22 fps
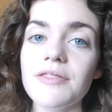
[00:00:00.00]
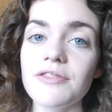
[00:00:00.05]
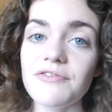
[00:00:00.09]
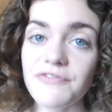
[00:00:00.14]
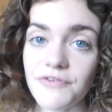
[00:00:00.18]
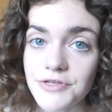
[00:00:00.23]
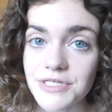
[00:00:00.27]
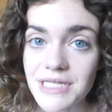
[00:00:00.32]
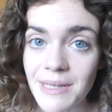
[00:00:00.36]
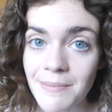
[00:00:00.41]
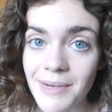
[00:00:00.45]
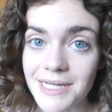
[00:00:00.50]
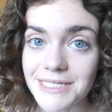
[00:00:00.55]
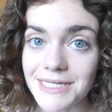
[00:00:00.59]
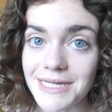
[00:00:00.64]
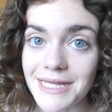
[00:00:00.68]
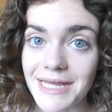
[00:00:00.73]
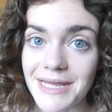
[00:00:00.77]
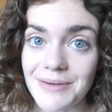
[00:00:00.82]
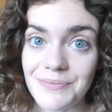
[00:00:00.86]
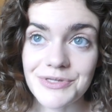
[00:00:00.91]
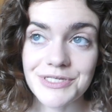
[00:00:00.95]
The first time I did
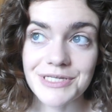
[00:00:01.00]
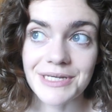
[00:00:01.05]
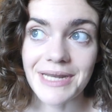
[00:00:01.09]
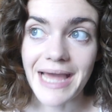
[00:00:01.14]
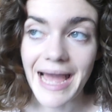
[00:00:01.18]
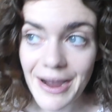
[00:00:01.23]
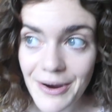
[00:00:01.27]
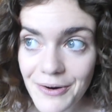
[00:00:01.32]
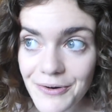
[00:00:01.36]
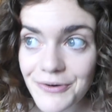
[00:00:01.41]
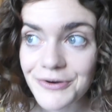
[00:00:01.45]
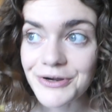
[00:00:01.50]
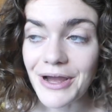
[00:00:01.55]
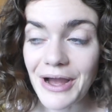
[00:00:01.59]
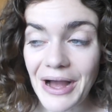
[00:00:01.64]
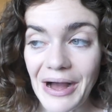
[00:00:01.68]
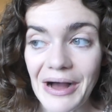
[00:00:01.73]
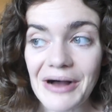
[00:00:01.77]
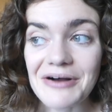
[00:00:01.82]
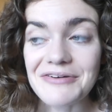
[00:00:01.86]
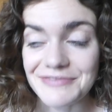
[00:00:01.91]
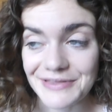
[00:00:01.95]
it, it was an hour and a
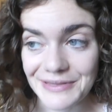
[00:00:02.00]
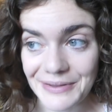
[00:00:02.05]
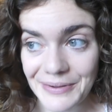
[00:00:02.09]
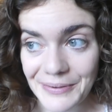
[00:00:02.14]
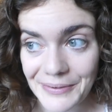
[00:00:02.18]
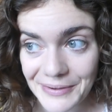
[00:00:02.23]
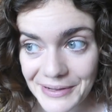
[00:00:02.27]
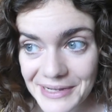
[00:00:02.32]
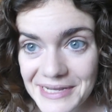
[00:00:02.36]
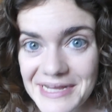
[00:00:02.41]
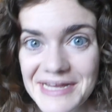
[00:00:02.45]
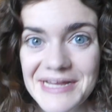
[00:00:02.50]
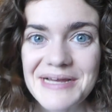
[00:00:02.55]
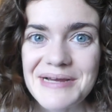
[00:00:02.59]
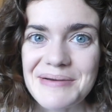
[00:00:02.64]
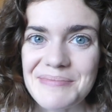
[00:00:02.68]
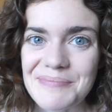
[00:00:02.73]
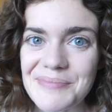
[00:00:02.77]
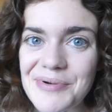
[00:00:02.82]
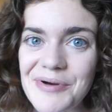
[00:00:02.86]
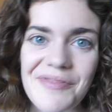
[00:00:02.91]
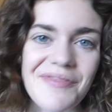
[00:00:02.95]
half long,
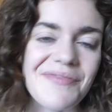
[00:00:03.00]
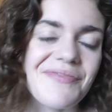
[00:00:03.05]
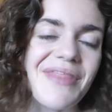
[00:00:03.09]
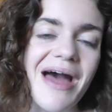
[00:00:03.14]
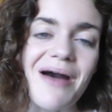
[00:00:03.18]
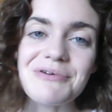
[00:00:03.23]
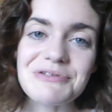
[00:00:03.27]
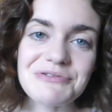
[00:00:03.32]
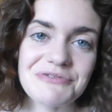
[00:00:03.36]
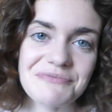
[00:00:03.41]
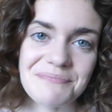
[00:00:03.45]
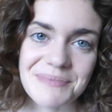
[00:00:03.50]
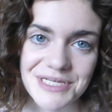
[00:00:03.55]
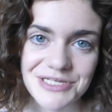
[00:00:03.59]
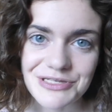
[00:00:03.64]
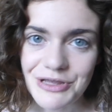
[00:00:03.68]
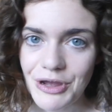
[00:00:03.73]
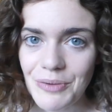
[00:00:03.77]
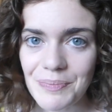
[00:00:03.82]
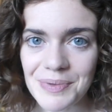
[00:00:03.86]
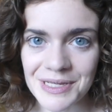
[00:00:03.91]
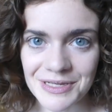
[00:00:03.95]
but that was with me
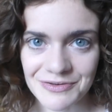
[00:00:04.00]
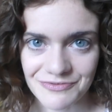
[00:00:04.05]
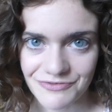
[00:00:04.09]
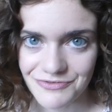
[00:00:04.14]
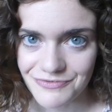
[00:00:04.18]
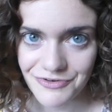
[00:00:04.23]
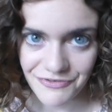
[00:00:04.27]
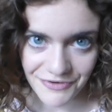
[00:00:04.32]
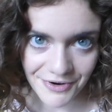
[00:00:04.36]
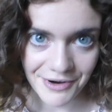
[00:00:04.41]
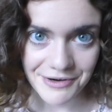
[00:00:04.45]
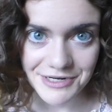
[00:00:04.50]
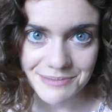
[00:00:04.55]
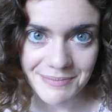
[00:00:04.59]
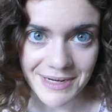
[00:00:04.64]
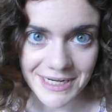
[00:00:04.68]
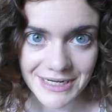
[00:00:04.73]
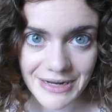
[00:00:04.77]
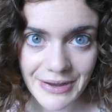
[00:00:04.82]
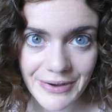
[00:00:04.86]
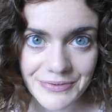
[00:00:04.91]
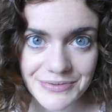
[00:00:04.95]
stopping and referring to my
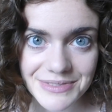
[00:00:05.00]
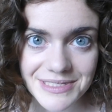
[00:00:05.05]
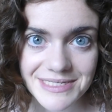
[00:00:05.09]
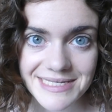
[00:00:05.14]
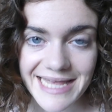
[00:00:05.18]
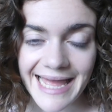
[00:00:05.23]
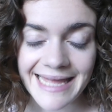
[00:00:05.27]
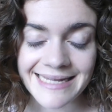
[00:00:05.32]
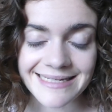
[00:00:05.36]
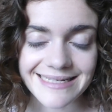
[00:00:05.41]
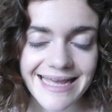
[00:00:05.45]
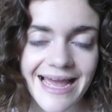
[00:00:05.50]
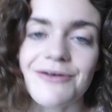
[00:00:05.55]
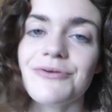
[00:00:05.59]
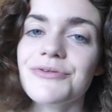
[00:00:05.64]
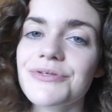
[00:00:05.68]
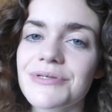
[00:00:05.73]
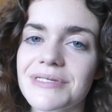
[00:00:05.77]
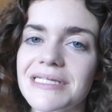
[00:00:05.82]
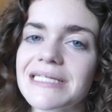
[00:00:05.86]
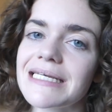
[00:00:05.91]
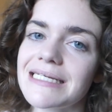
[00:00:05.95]
notes, and I
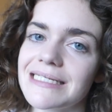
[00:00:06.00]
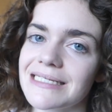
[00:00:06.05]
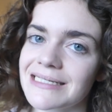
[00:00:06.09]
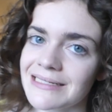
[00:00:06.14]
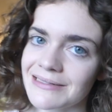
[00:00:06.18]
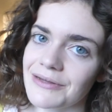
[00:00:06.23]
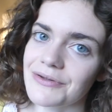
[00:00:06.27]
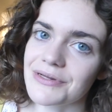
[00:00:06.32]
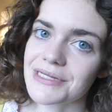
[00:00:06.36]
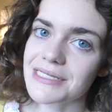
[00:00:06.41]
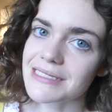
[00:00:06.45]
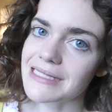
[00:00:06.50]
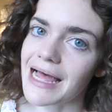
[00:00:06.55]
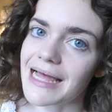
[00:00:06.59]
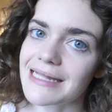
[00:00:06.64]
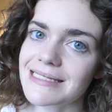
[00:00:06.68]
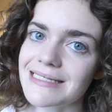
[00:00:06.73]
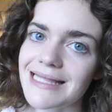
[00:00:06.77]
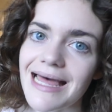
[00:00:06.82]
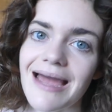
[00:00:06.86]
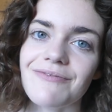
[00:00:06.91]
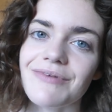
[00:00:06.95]
also deleted a lot of
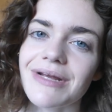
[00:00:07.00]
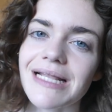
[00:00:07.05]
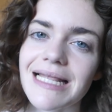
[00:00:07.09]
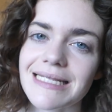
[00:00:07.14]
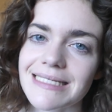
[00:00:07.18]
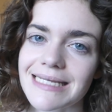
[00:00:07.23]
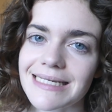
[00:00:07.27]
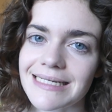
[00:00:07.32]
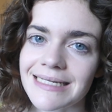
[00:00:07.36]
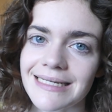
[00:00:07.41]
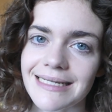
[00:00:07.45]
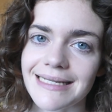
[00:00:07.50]
slides that I realized I didn't